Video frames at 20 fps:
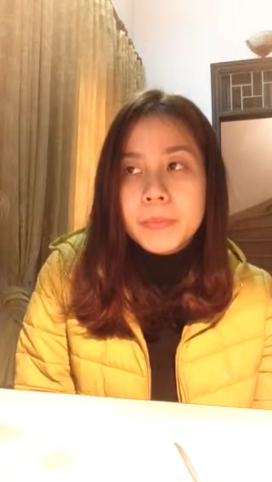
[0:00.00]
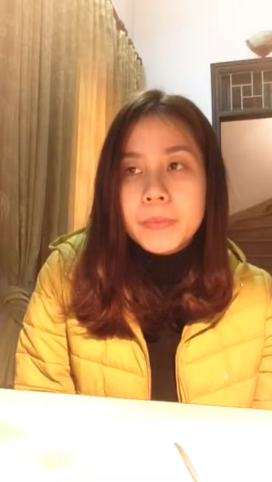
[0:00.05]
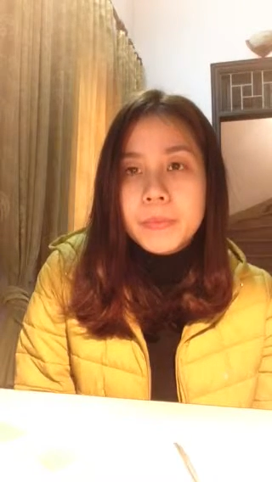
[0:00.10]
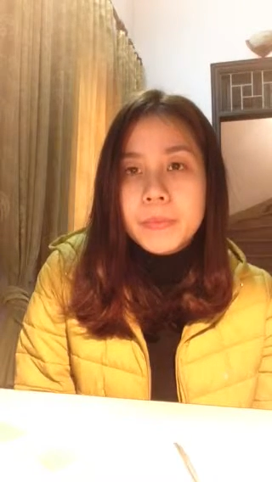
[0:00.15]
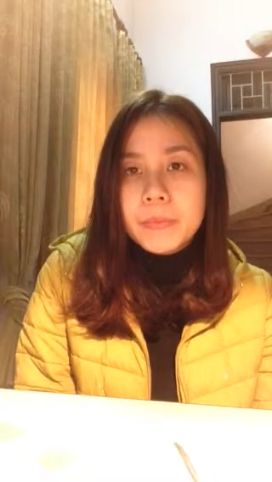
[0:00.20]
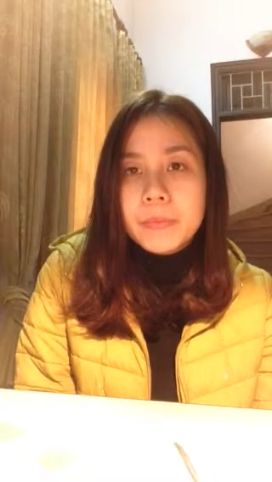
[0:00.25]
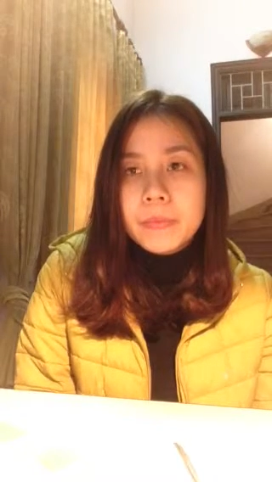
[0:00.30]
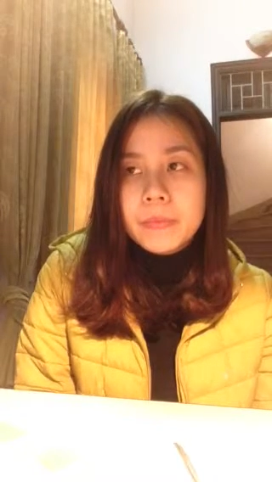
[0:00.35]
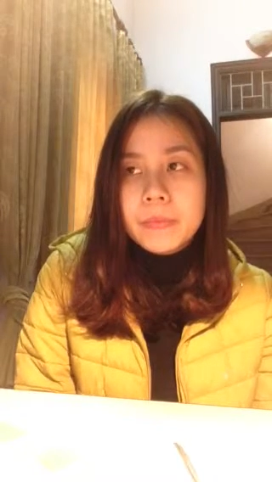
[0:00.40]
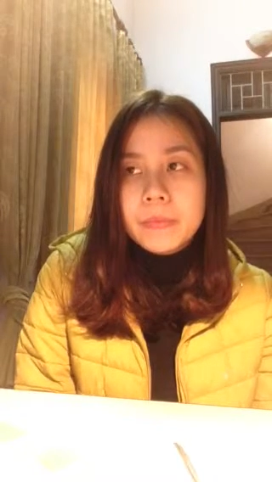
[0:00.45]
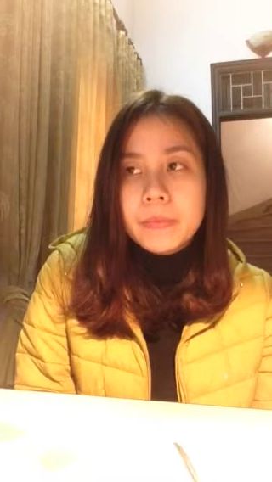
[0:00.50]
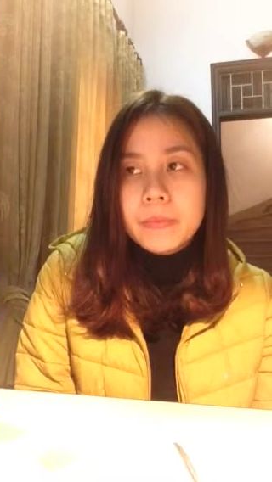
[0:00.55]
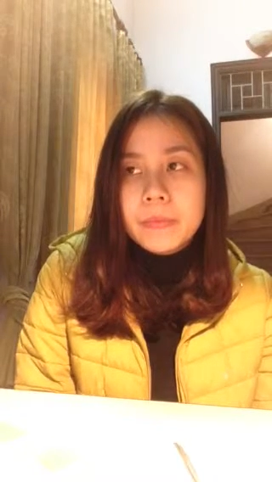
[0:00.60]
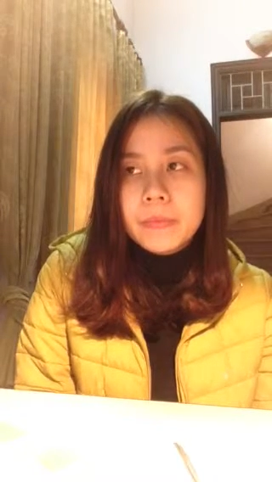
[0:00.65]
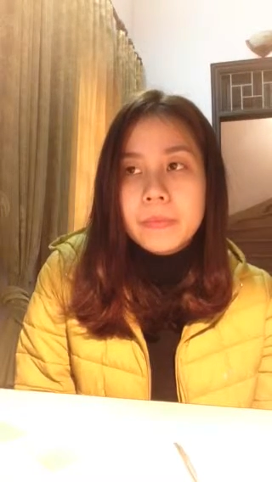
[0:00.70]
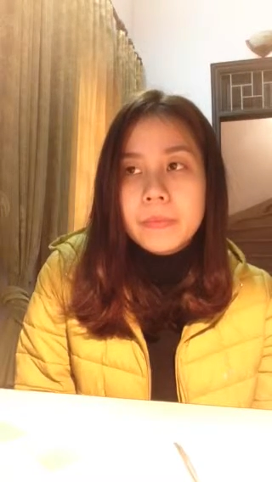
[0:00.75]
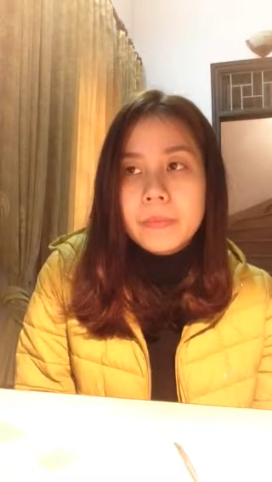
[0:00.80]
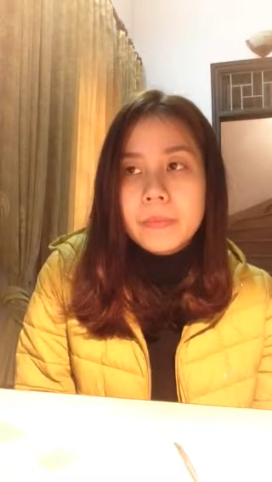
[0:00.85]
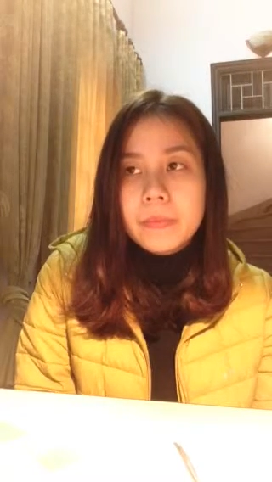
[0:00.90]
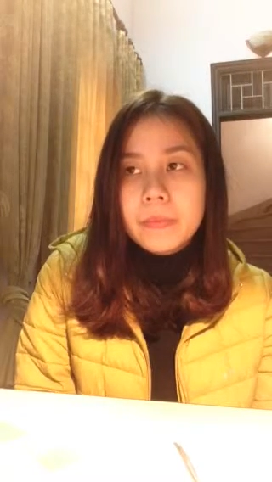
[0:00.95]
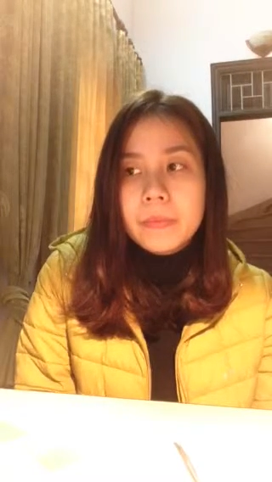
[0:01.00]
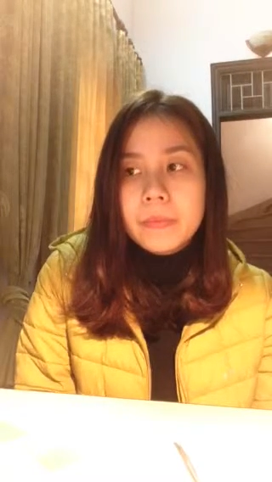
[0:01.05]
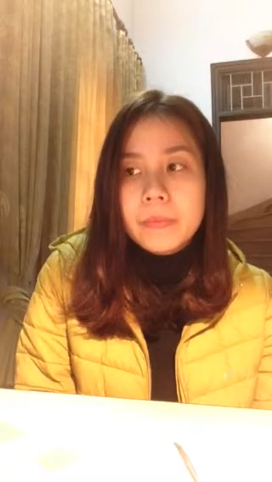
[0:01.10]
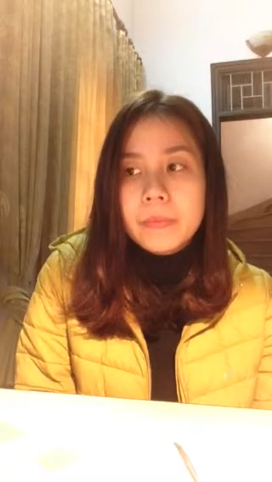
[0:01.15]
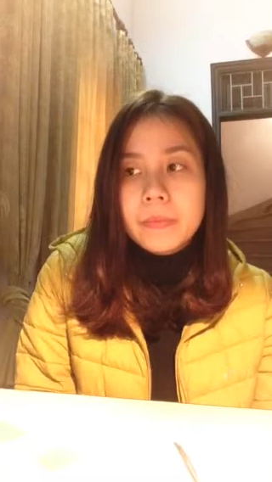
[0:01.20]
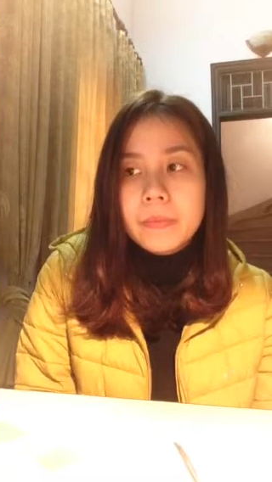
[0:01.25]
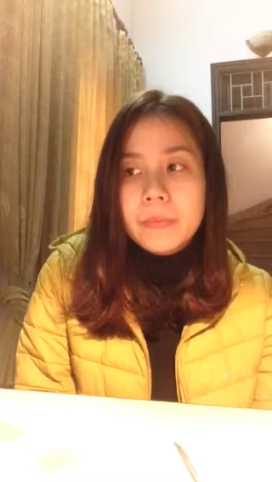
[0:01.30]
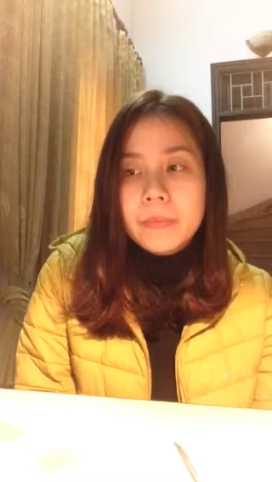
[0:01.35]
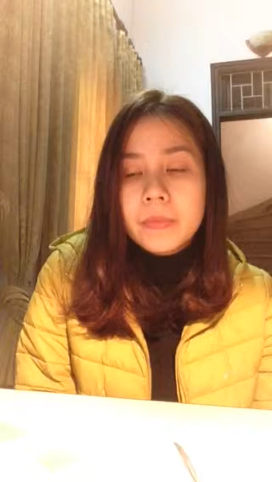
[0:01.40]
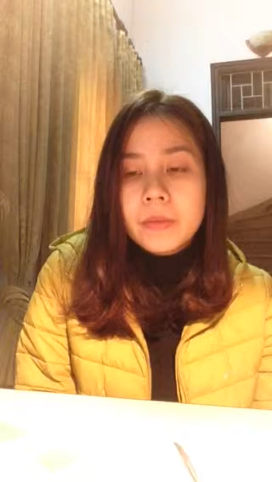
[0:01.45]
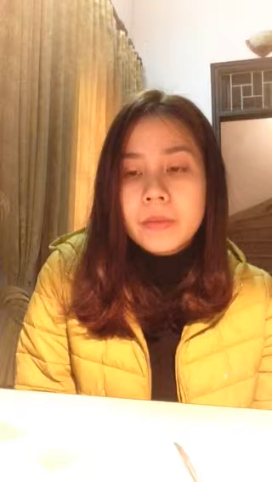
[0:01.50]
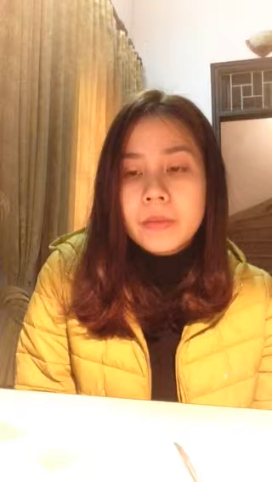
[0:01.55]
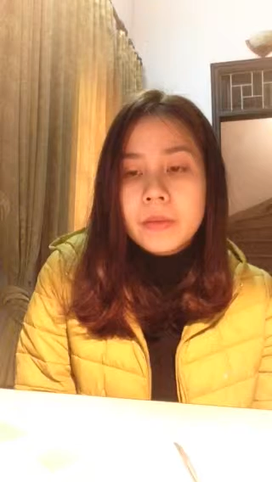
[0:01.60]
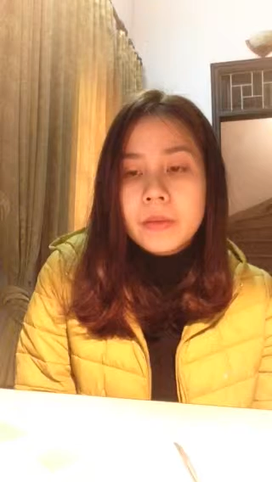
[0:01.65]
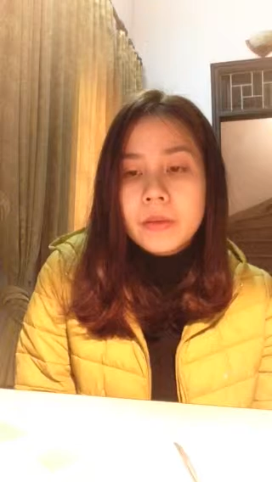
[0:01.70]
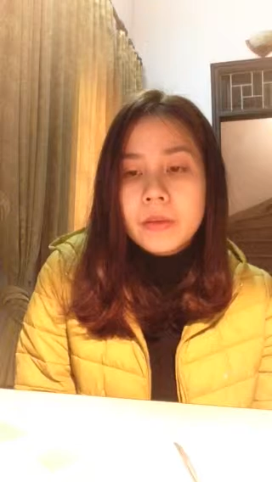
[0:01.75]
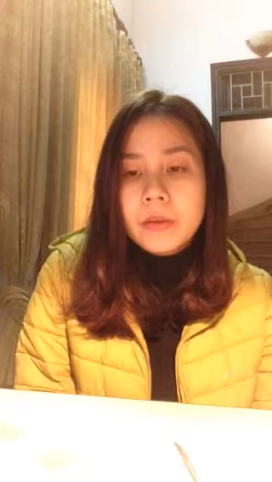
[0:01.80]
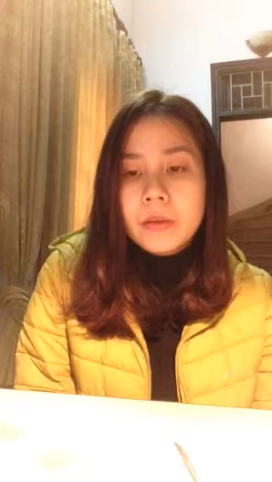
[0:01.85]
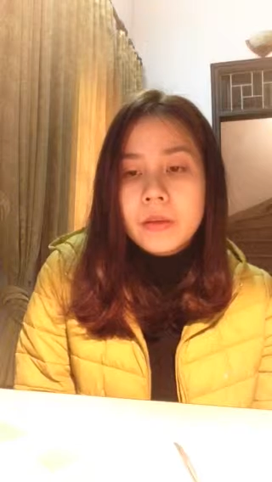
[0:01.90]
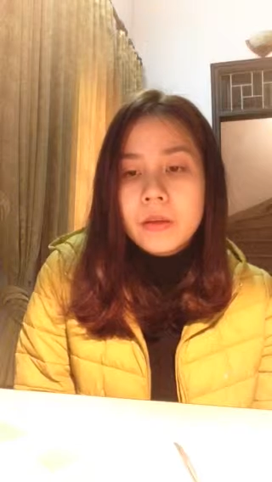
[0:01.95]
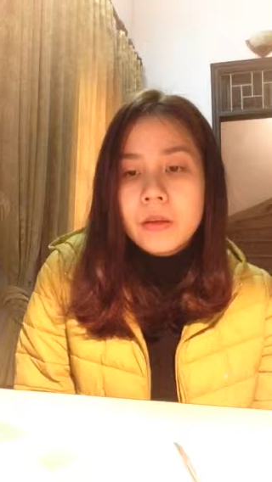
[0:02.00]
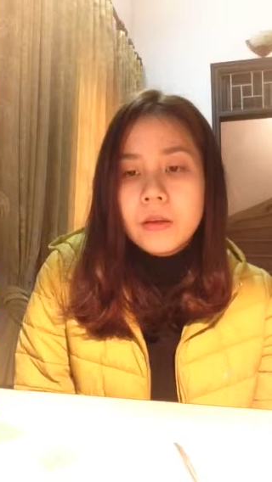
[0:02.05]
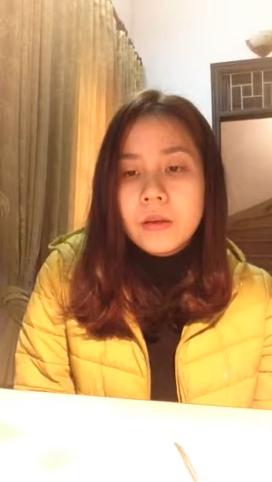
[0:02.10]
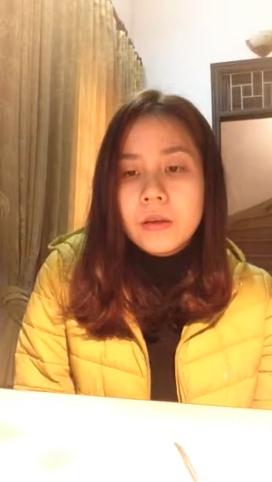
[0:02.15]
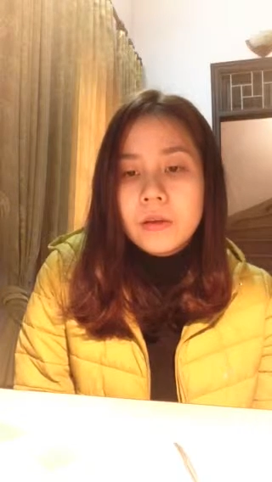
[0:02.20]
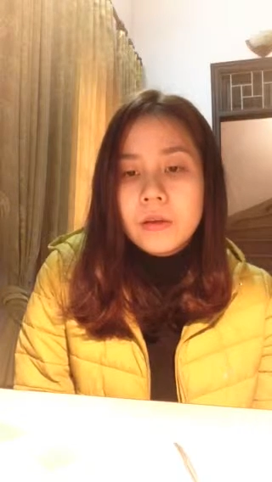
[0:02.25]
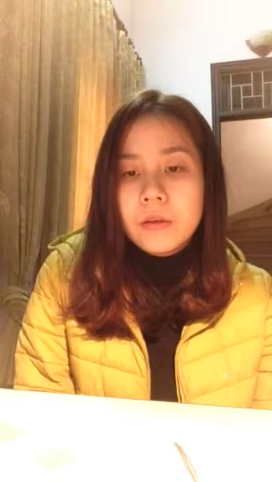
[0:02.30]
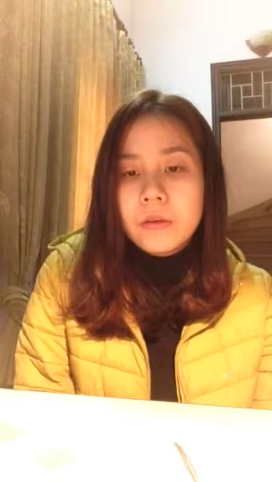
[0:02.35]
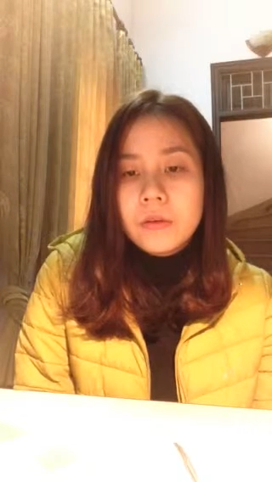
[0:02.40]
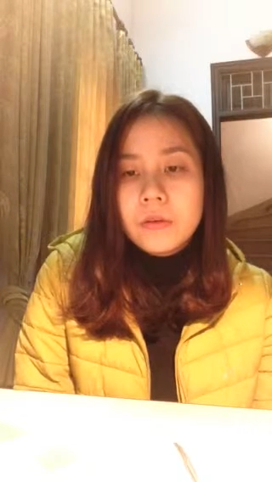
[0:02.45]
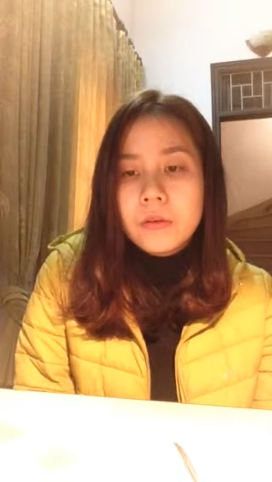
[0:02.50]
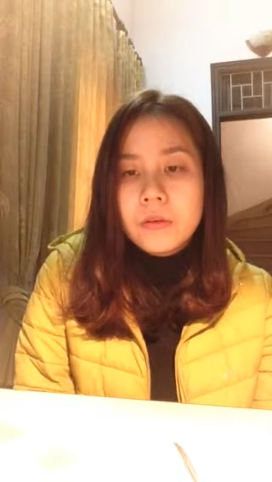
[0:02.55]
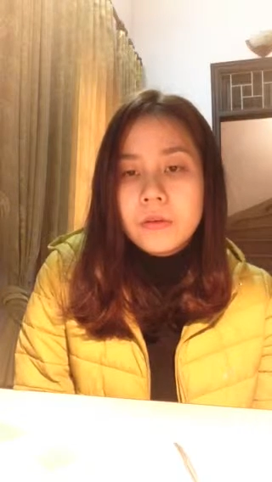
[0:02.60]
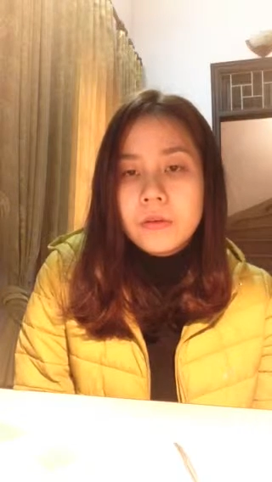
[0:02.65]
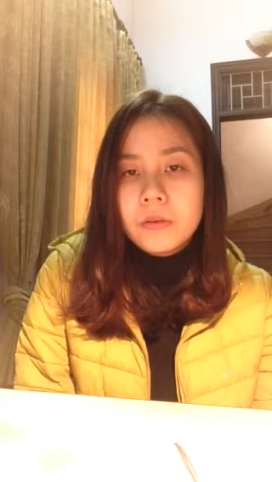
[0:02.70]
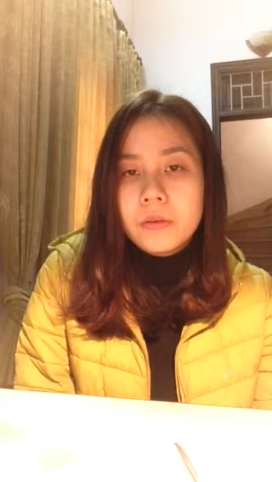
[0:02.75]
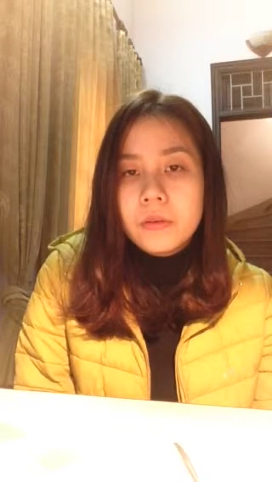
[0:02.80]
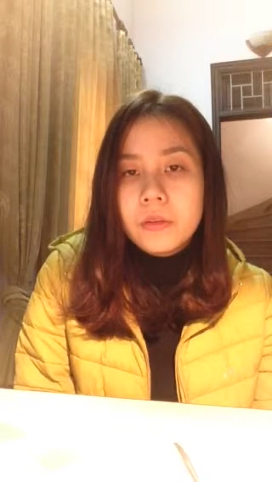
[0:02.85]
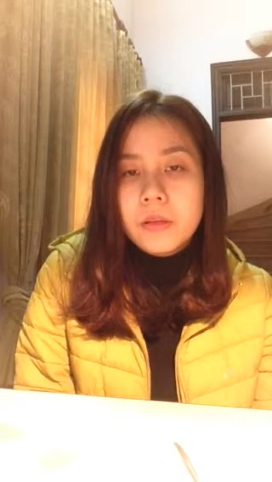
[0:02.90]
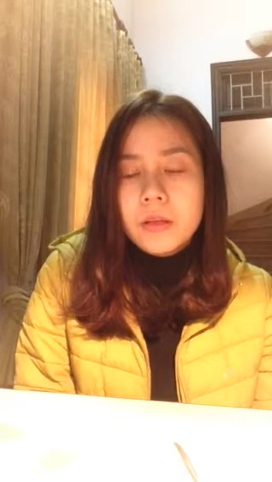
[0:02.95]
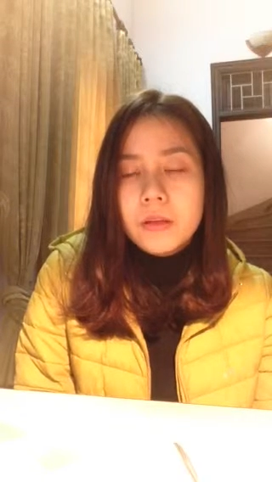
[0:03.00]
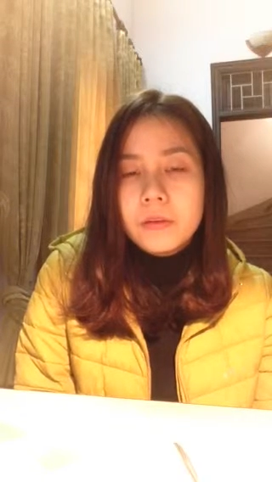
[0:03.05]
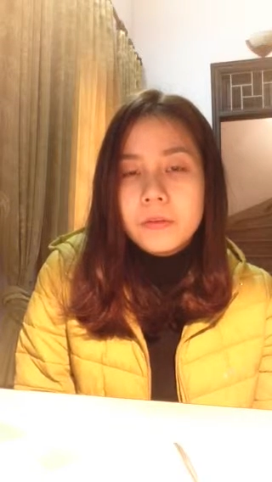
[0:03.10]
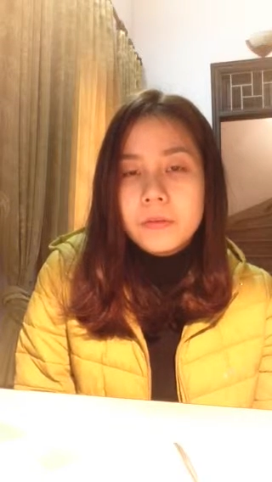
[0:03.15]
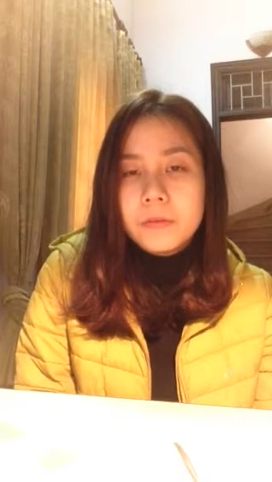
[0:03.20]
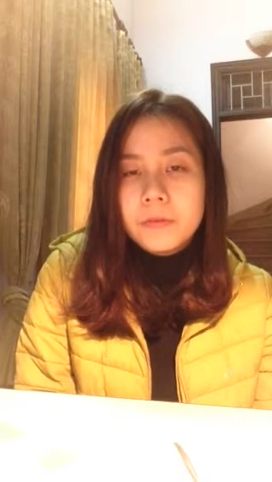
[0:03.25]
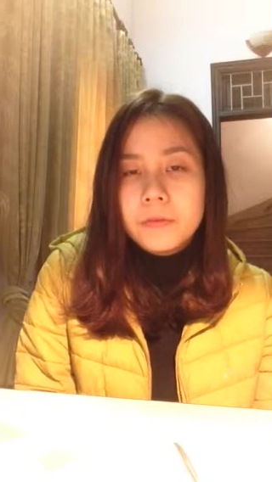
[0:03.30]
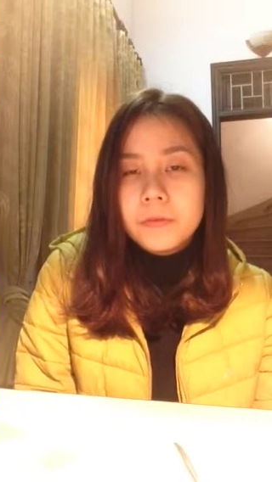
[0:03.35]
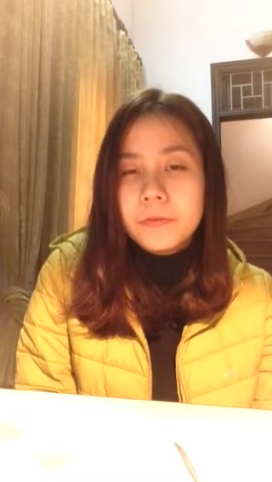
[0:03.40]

was sitting around the graves?